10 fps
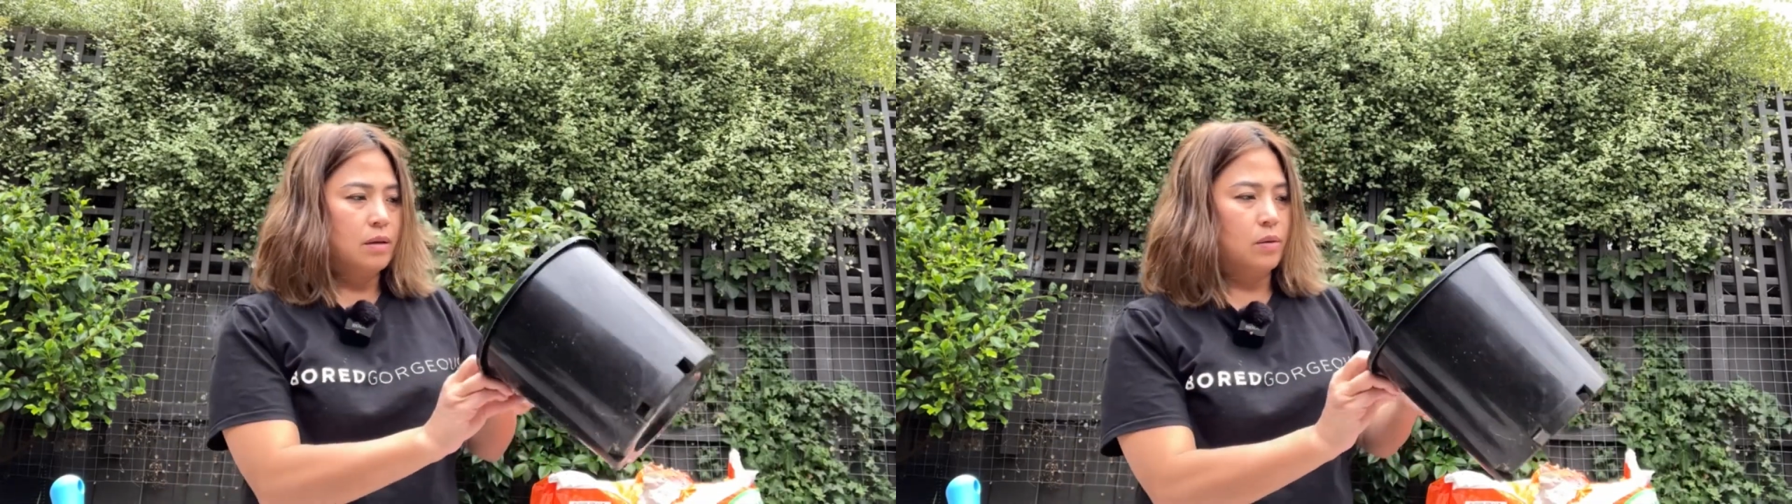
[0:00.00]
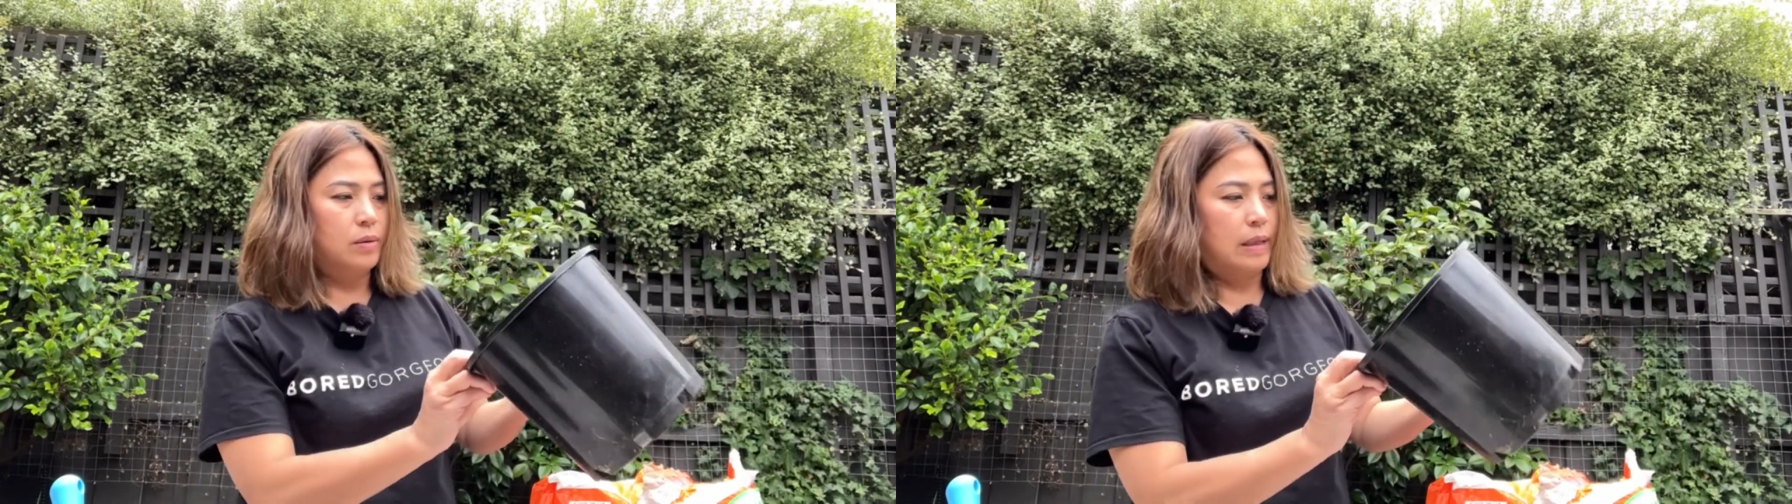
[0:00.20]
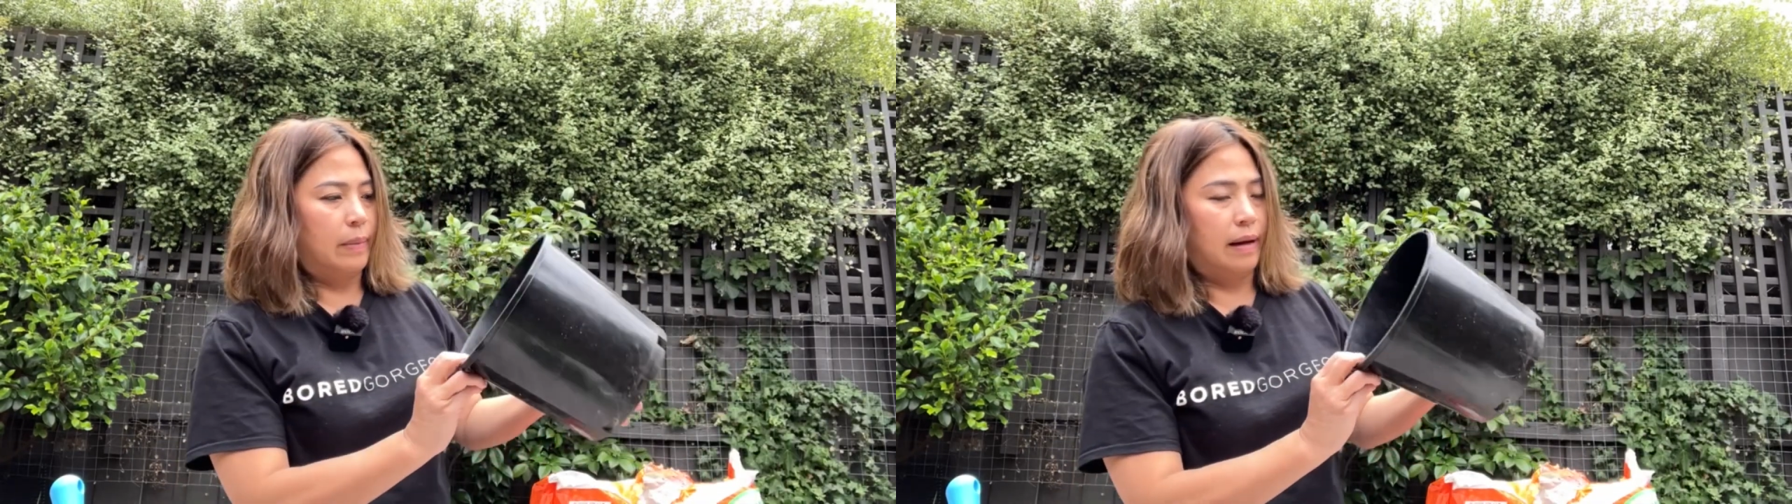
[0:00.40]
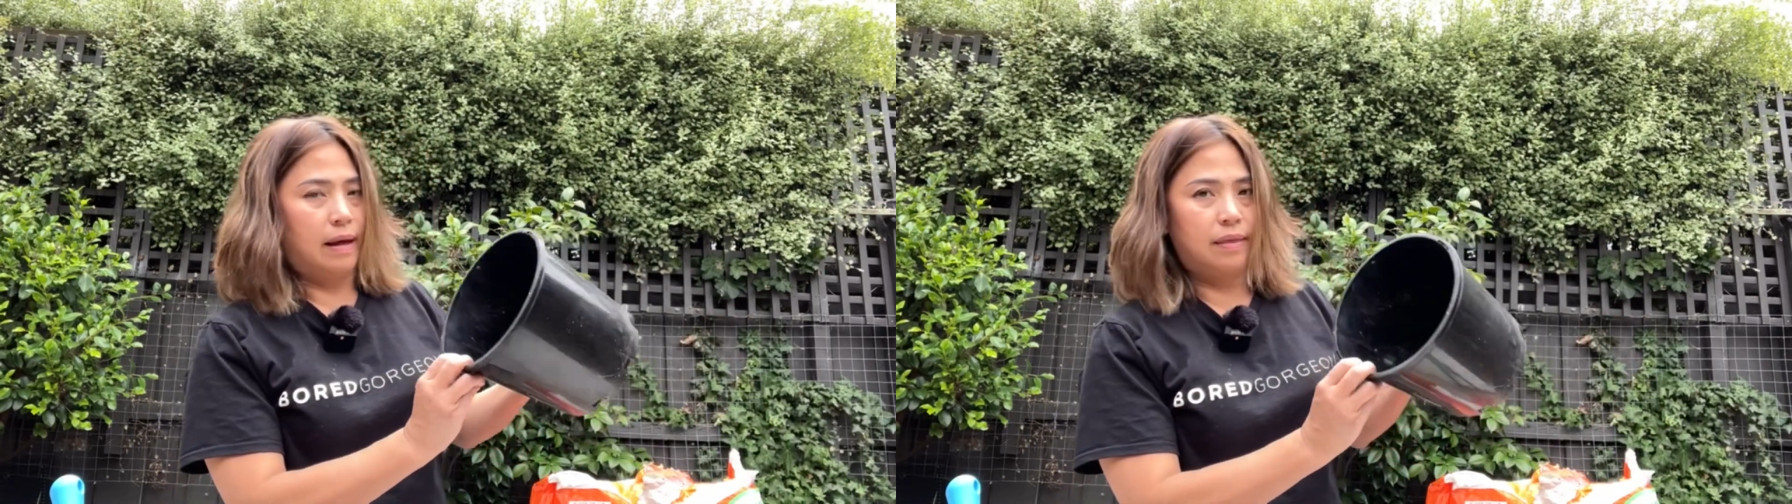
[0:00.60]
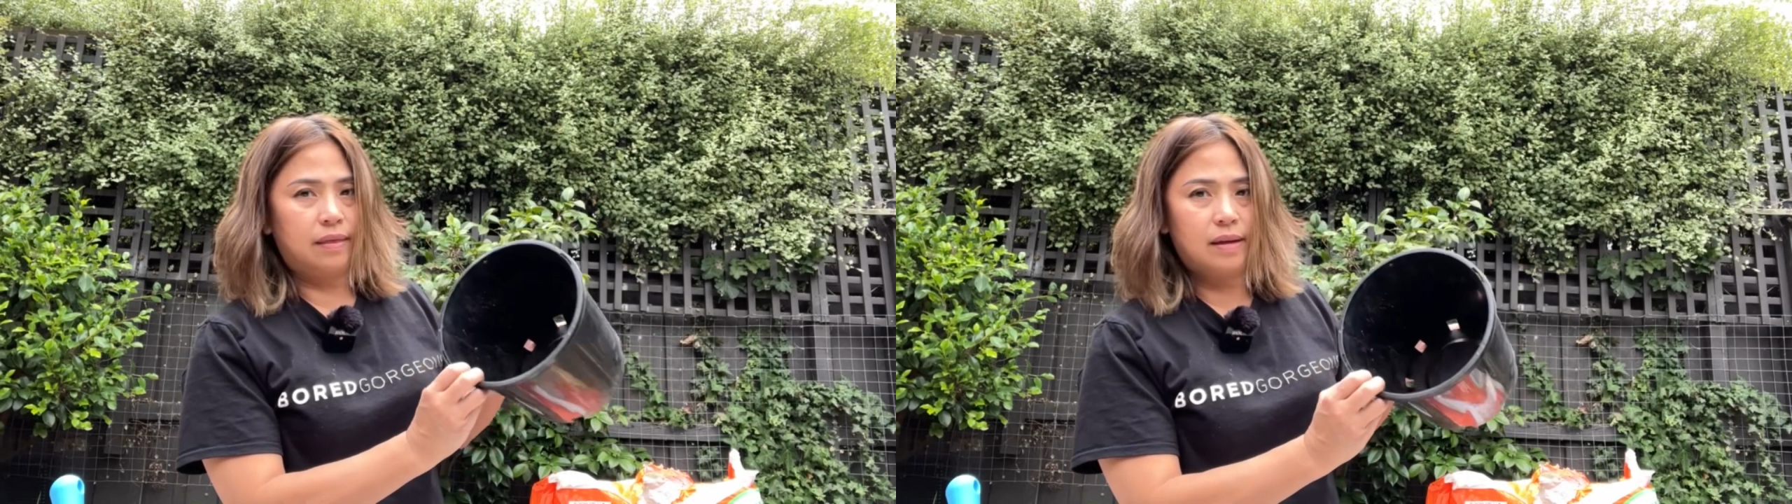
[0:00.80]
or something
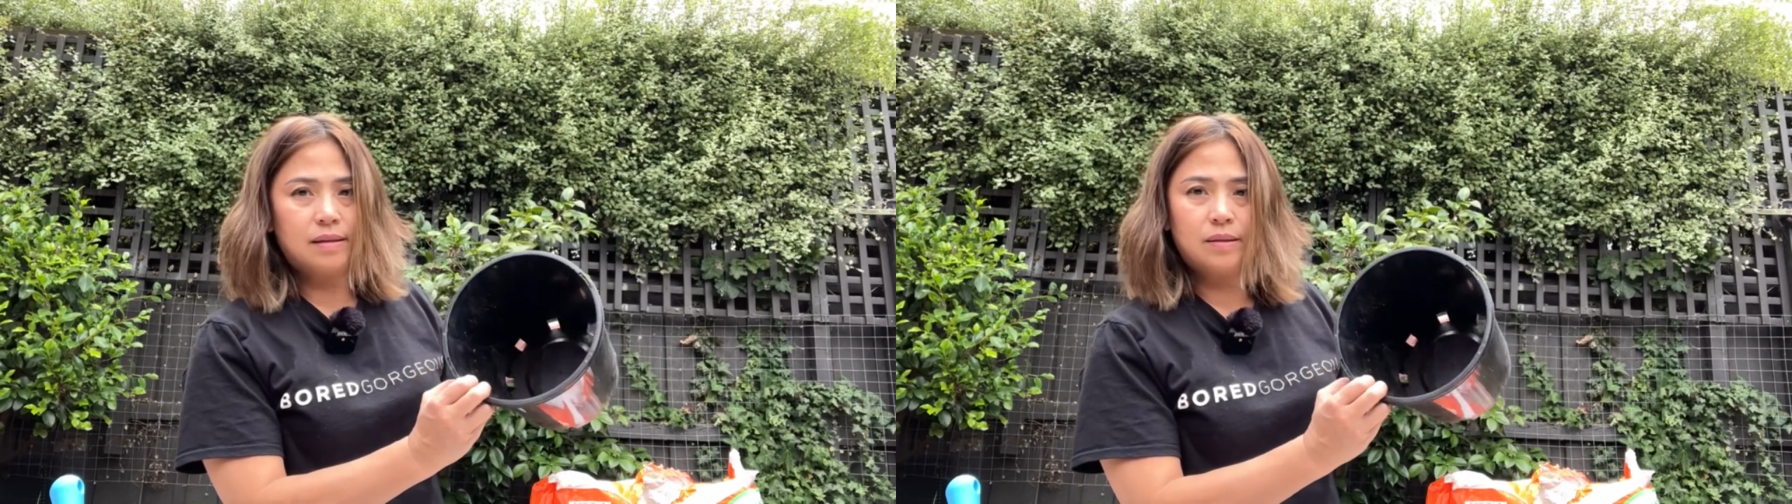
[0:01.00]
like this,